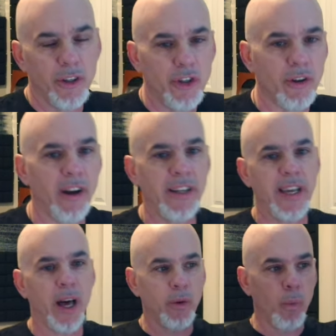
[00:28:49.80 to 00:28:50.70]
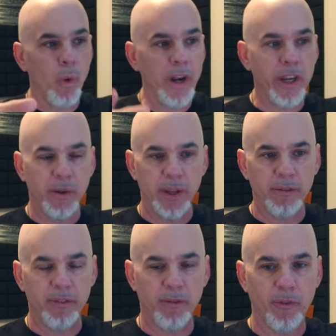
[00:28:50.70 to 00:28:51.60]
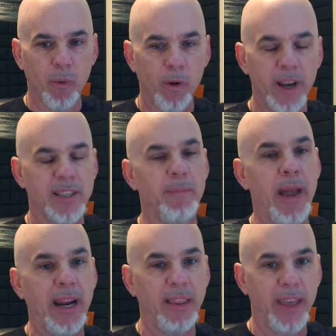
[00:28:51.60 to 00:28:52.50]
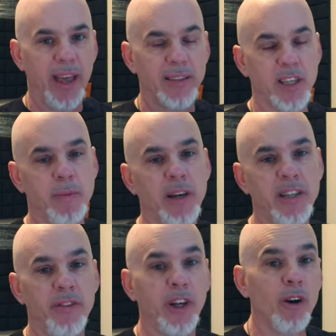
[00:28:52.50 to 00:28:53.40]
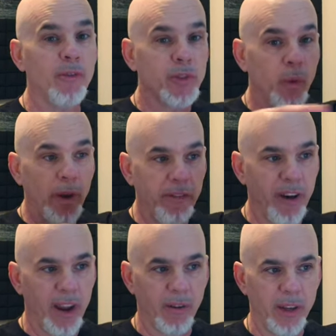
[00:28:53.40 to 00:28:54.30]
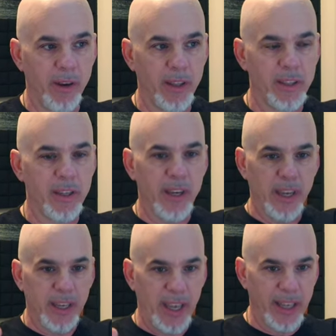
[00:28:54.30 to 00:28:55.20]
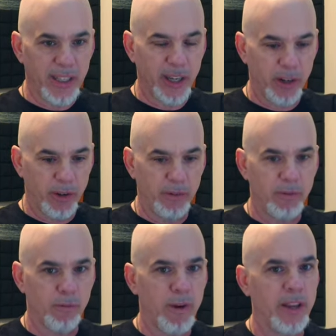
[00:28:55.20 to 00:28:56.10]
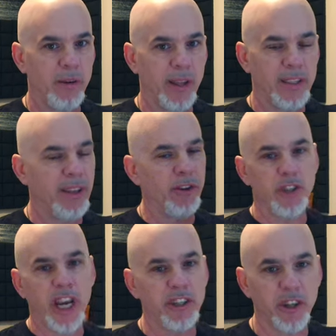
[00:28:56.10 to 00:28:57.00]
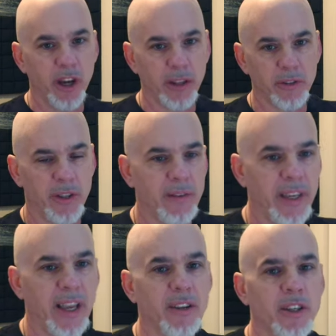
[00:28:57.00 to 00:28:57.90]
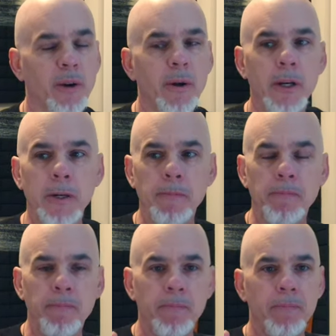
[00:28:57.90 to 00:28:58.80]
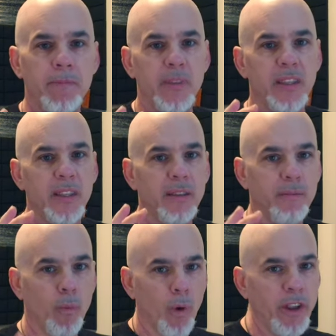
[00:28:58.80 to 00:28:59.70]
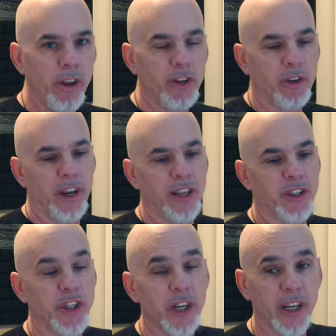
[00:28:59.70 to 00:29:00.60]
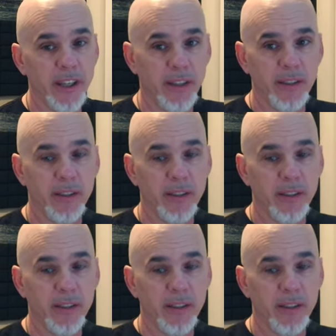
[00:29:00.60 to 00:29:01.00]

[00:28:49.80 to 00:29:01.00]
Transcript: Drawing down one unit from four is a pain in the ass, especially if you go from $25 units into red units and then they're changing colors and everything else. So one unit drawdown's good,